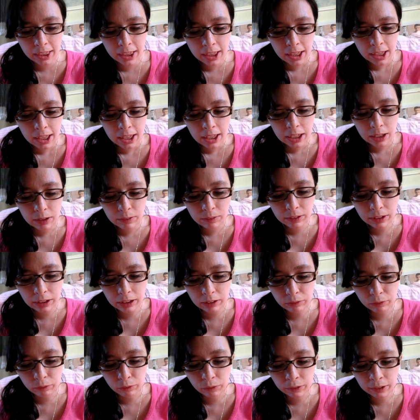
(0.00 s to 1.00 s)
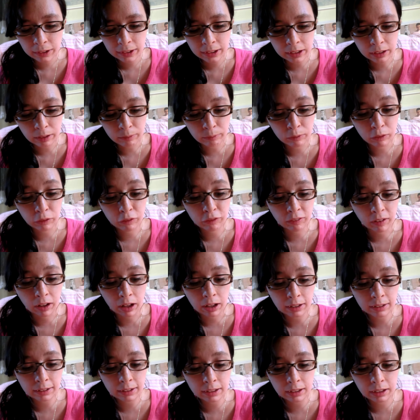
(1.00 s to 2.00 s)
He was the voice of
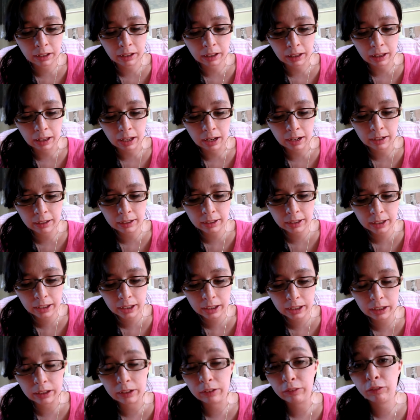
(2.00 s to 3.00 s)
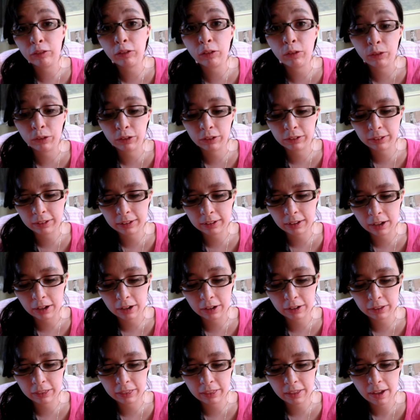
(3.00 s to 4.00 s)
Mufasa and the Lion King, and of course,
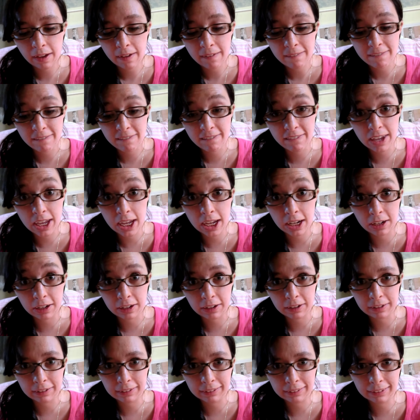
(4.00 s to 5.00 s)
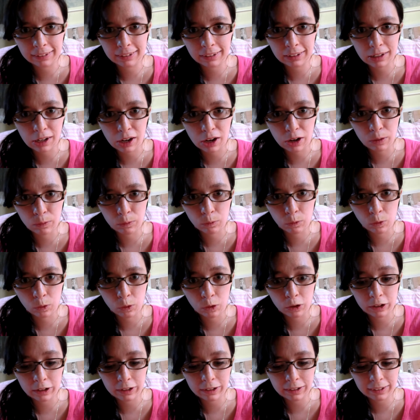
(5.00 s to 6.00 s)
Darth Vader in Star
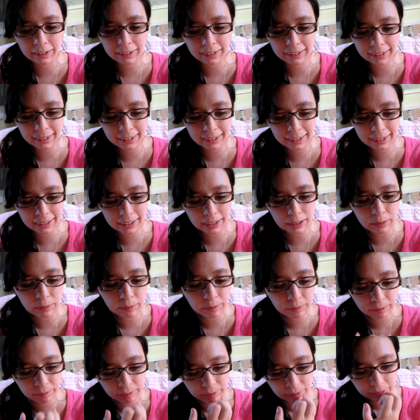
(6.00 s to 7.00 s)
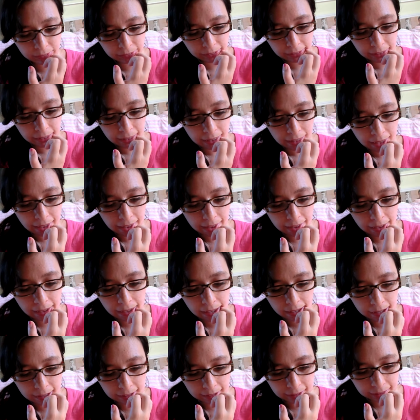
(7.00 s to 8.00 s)
Wars.
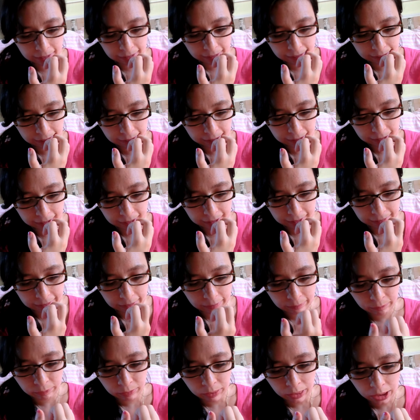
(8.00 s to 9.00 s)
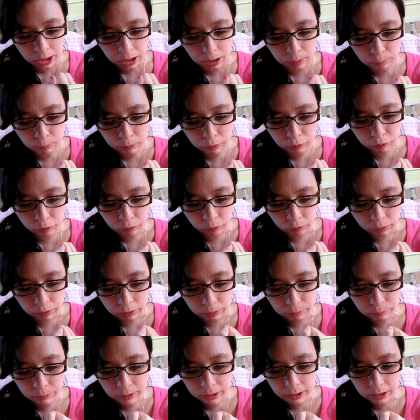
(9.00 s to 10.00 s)
And, let's see, he
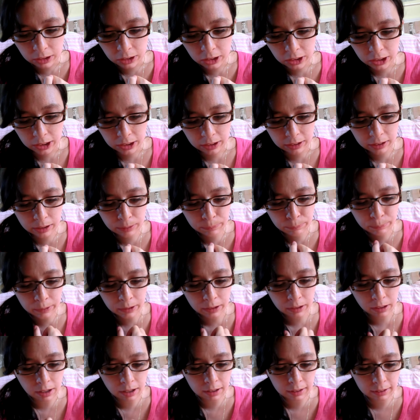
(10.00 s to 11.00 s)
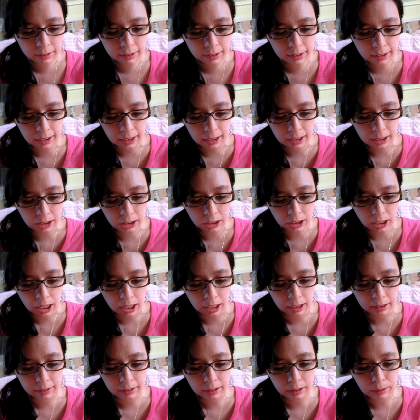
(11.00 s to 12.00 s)
performed in Shakespeare on stage,
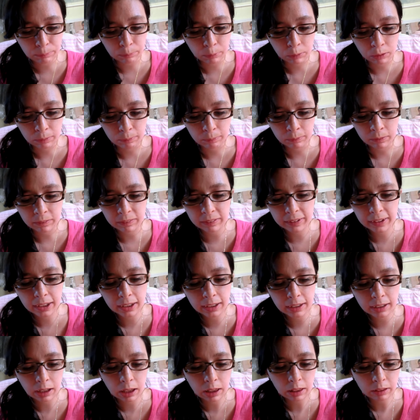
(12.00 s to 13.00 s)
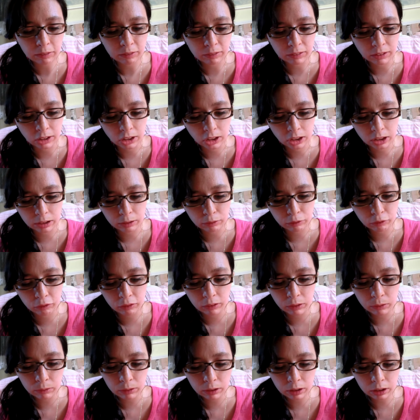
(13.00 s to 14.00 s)
acted in both movies and television. A
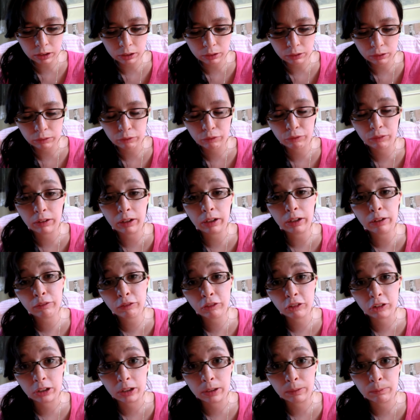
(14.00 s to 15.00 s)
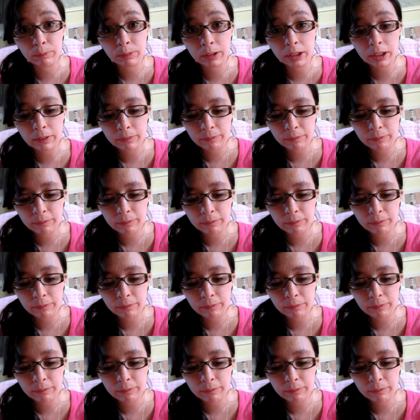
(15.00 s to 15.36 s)
few include A Field of Dreams,